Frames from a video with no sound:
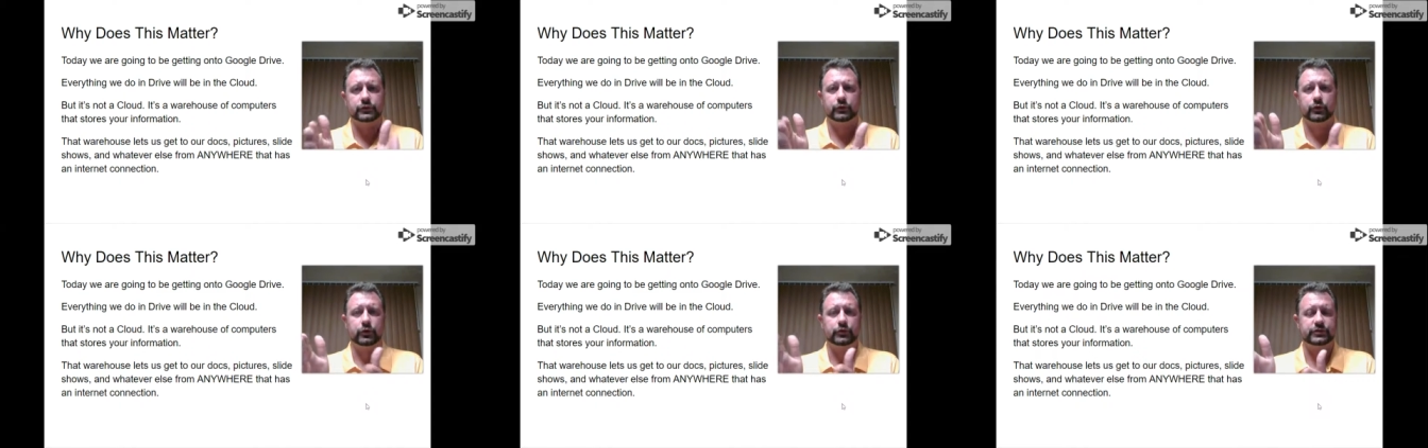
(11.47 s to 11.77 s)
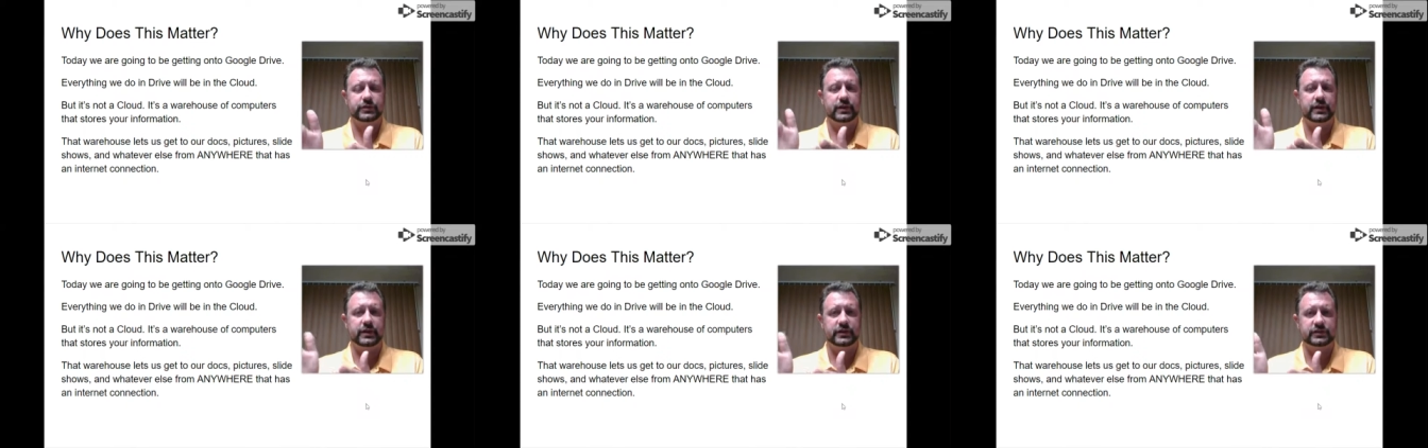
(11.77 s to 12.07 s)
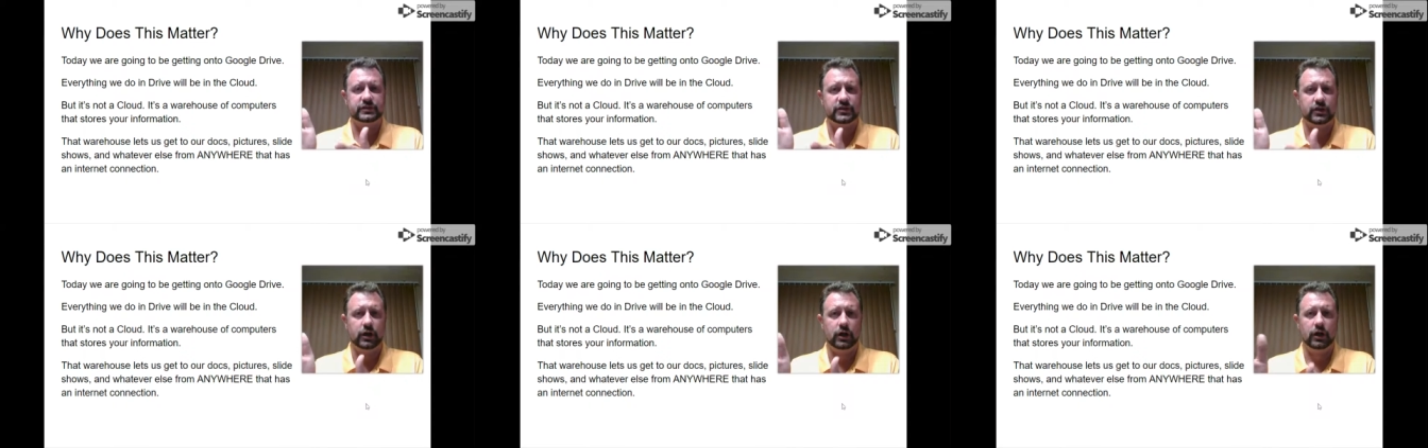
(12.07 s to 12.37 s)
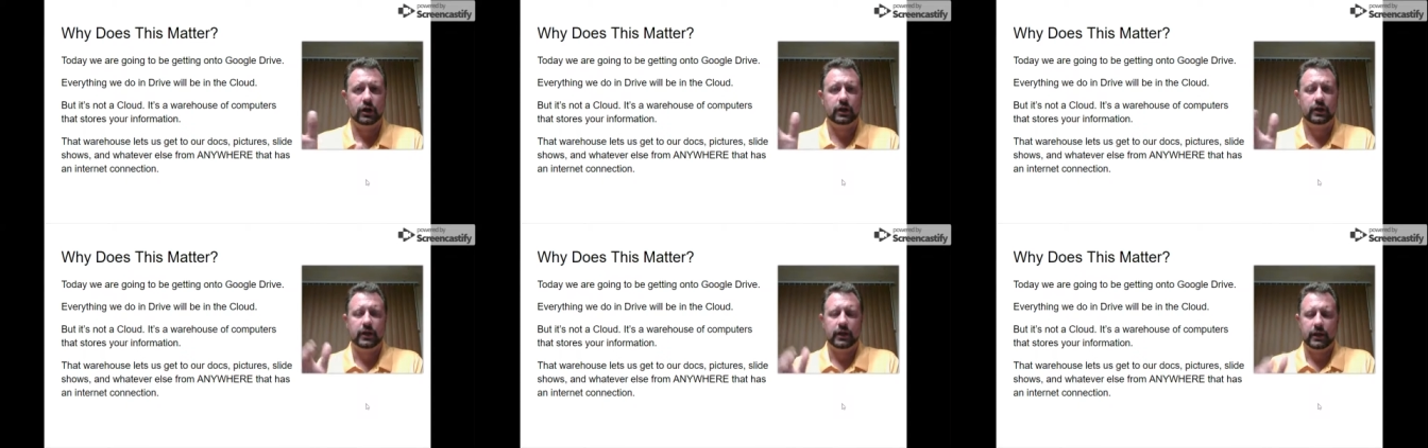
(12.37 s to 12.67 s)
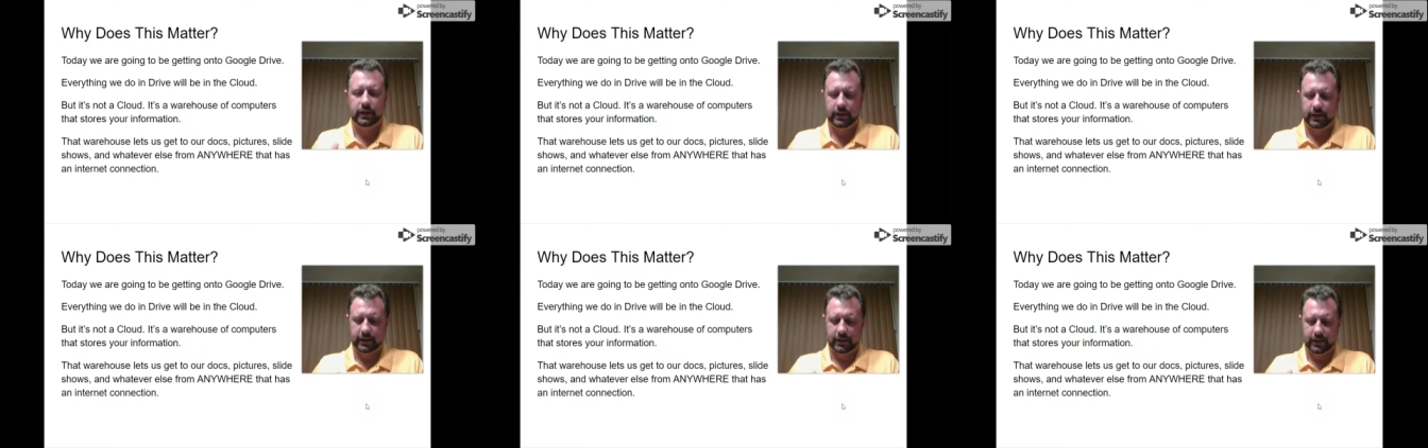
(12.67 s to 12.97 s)
rows that they saw
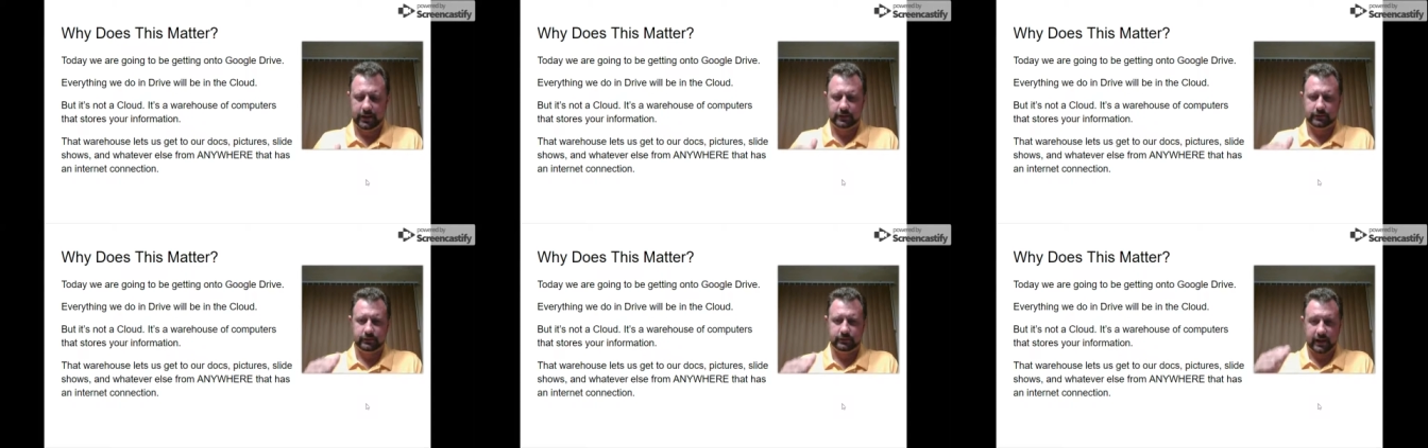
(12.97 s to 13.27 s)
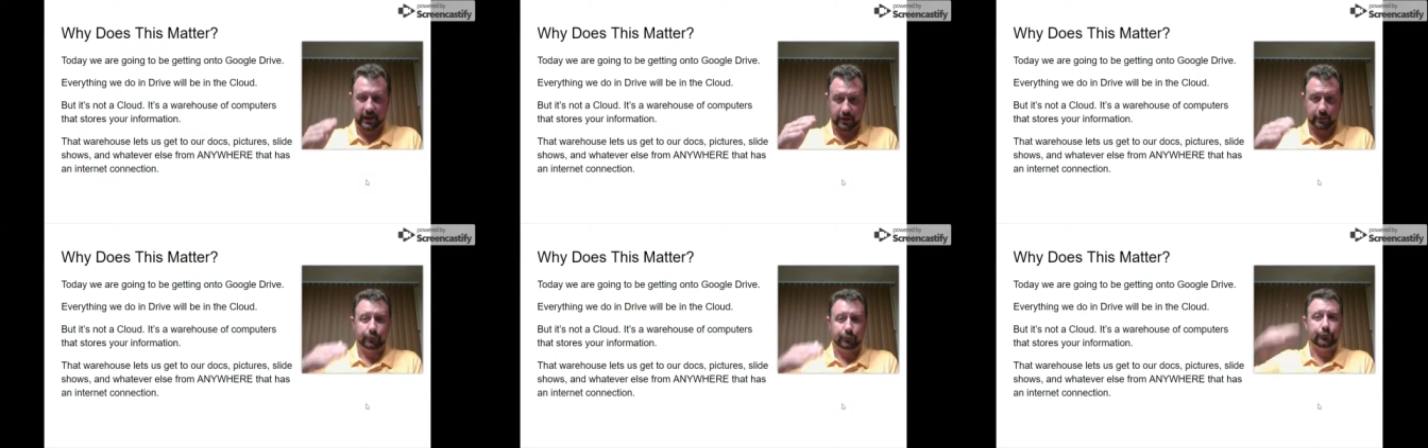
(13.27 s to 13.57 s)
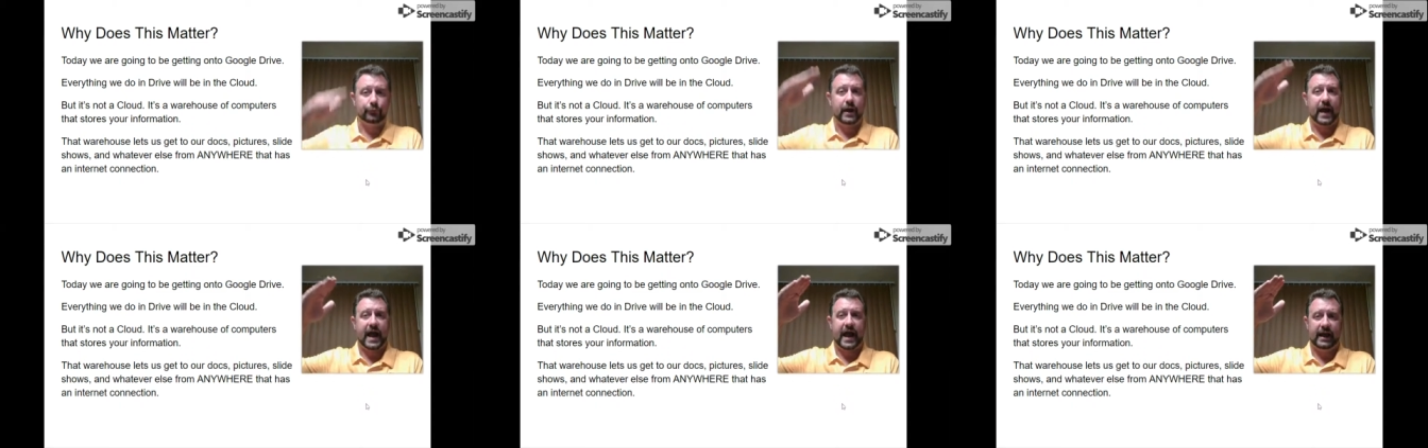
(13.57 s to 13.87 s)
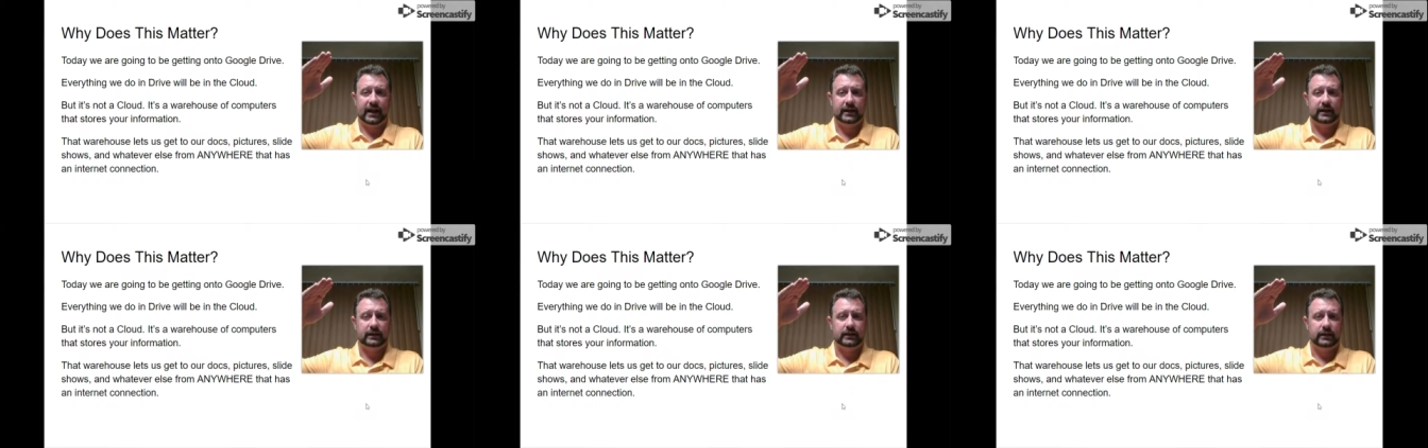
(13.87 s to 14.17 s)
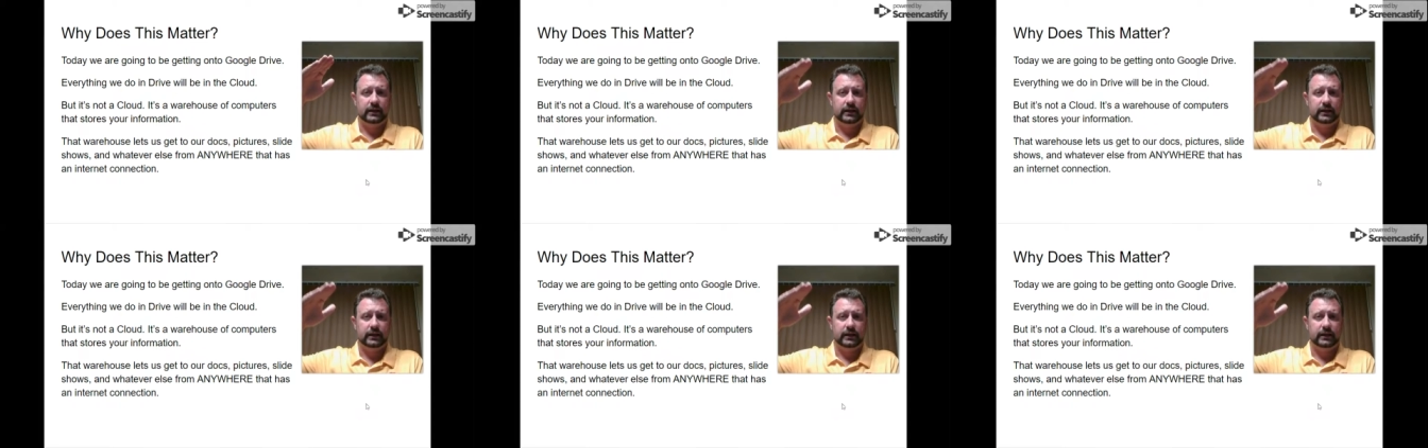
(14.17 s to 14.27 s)
had had a rack.